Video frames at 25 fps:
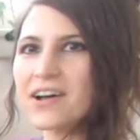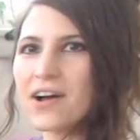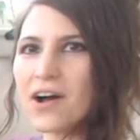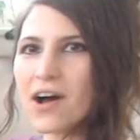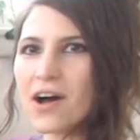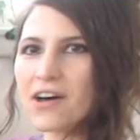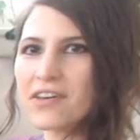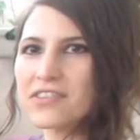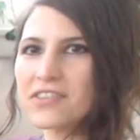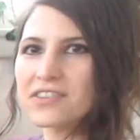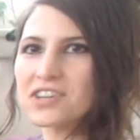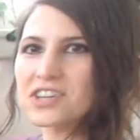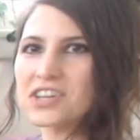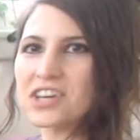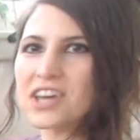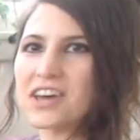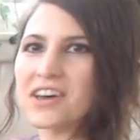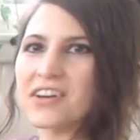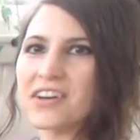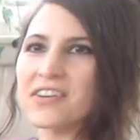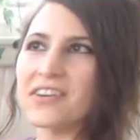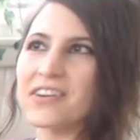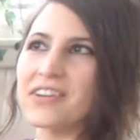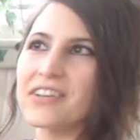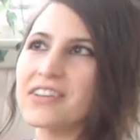South
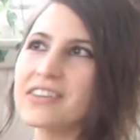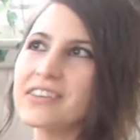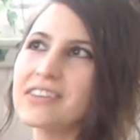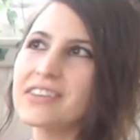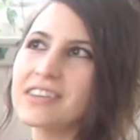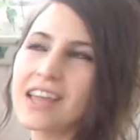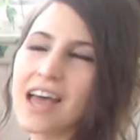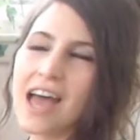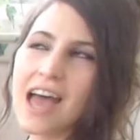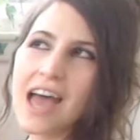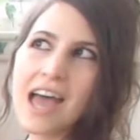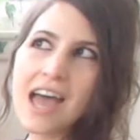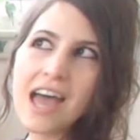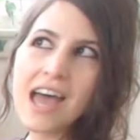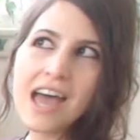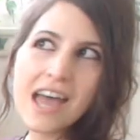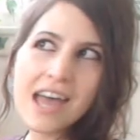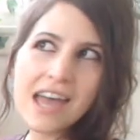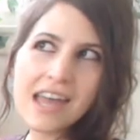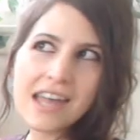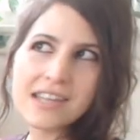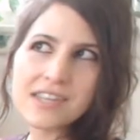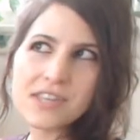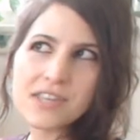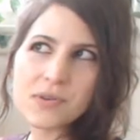Channel.
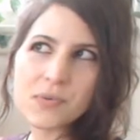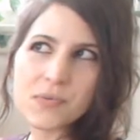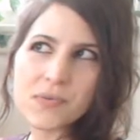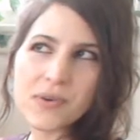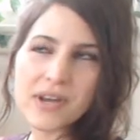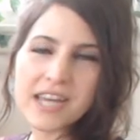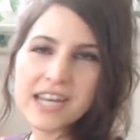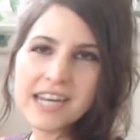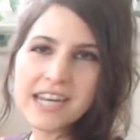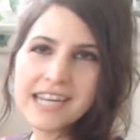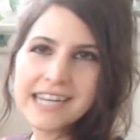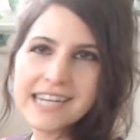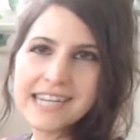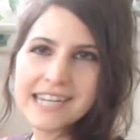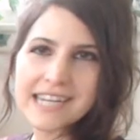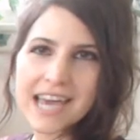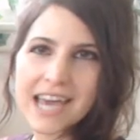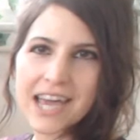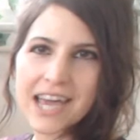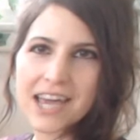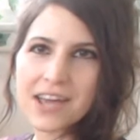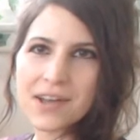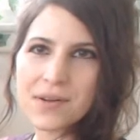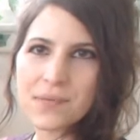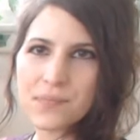It's a rainy
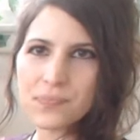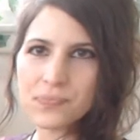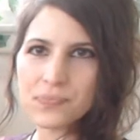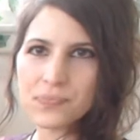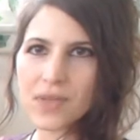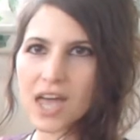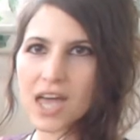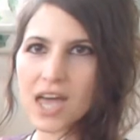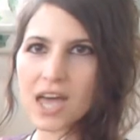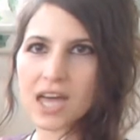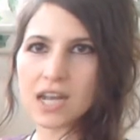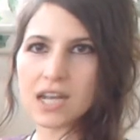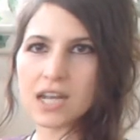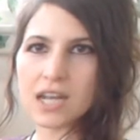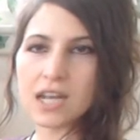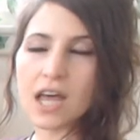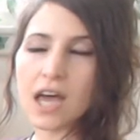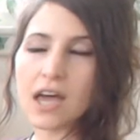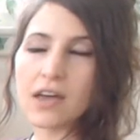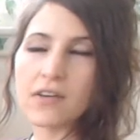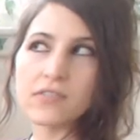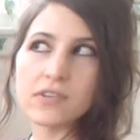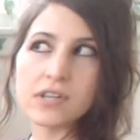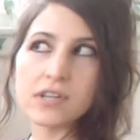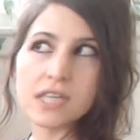day, and
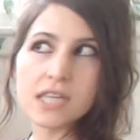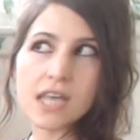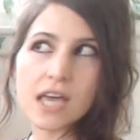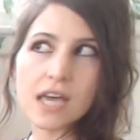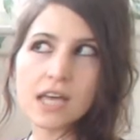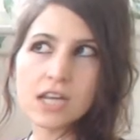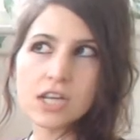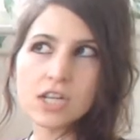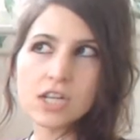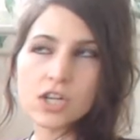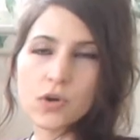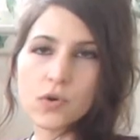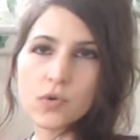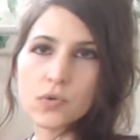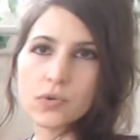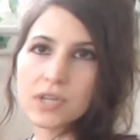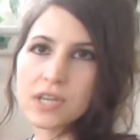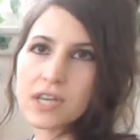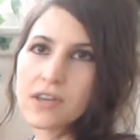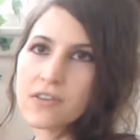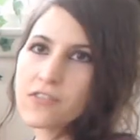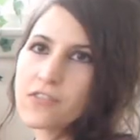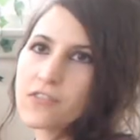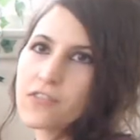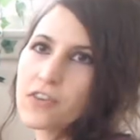I've decided to
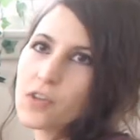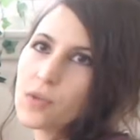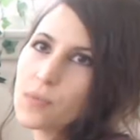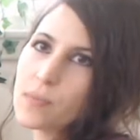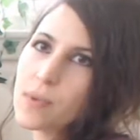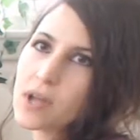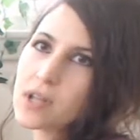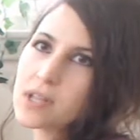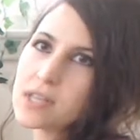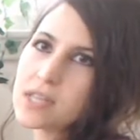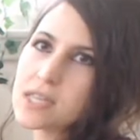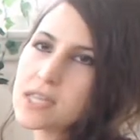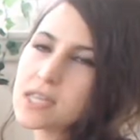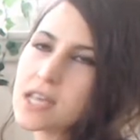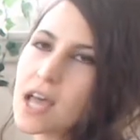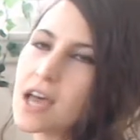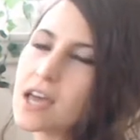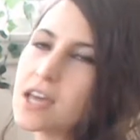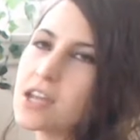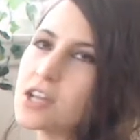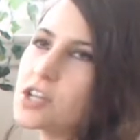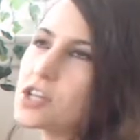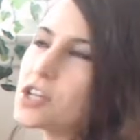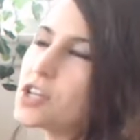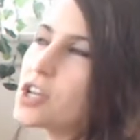only film on
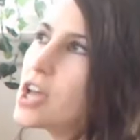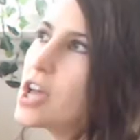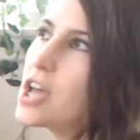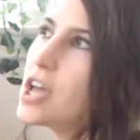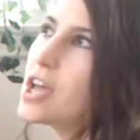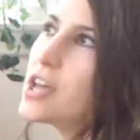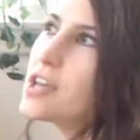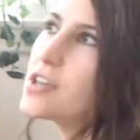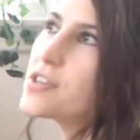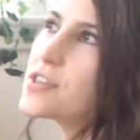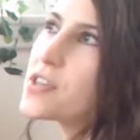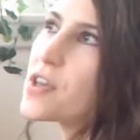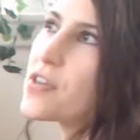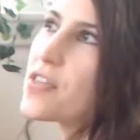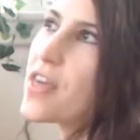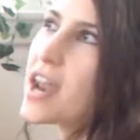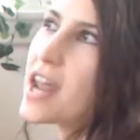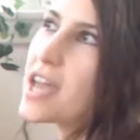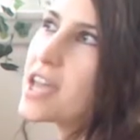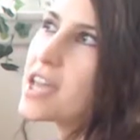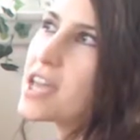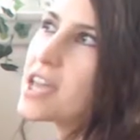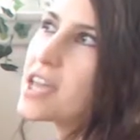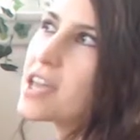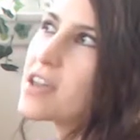such so that
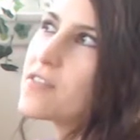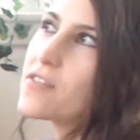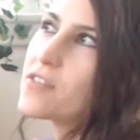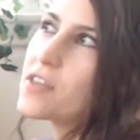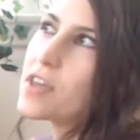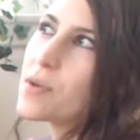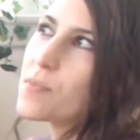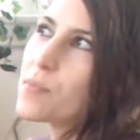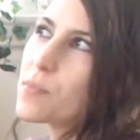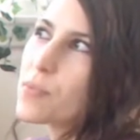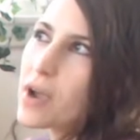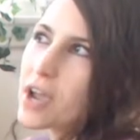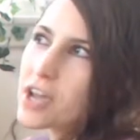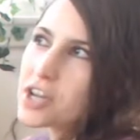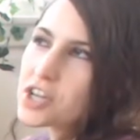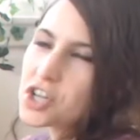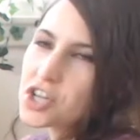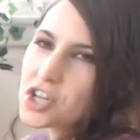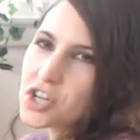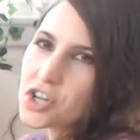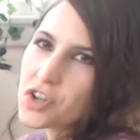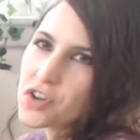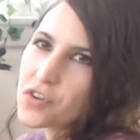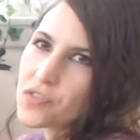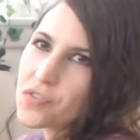I can give the
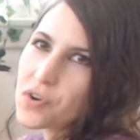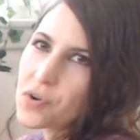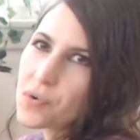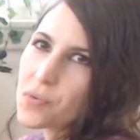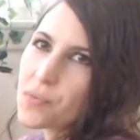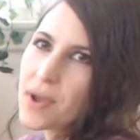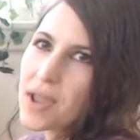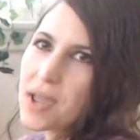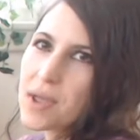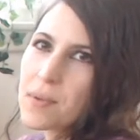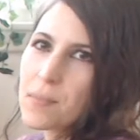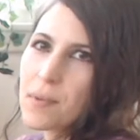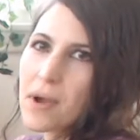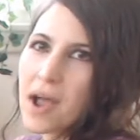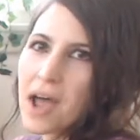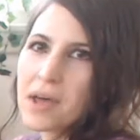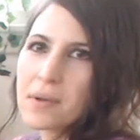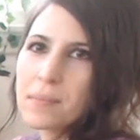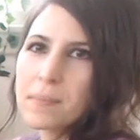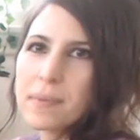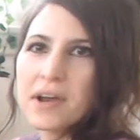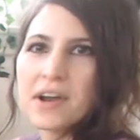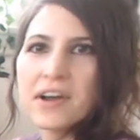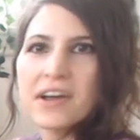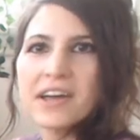impression of a Ray
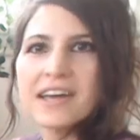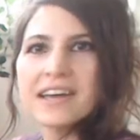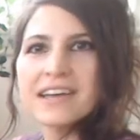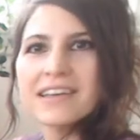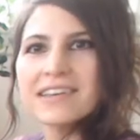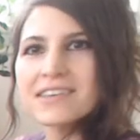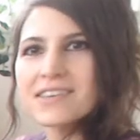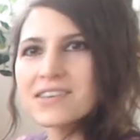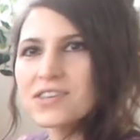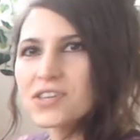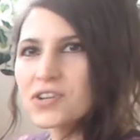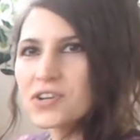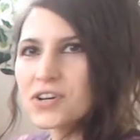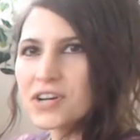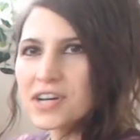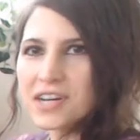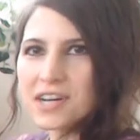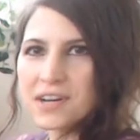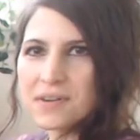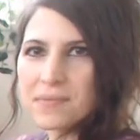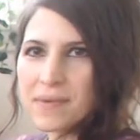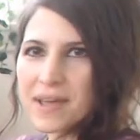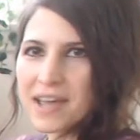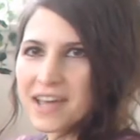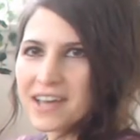Bradbury
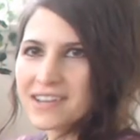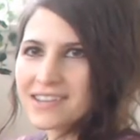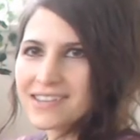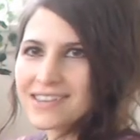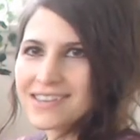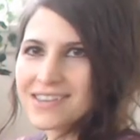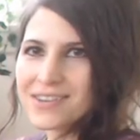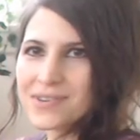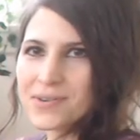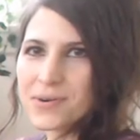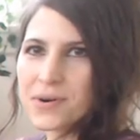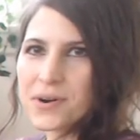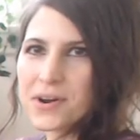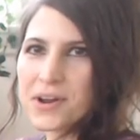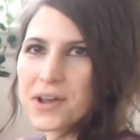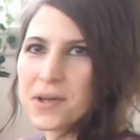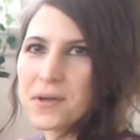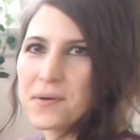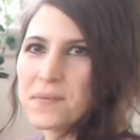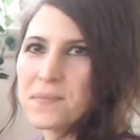illustrated man story.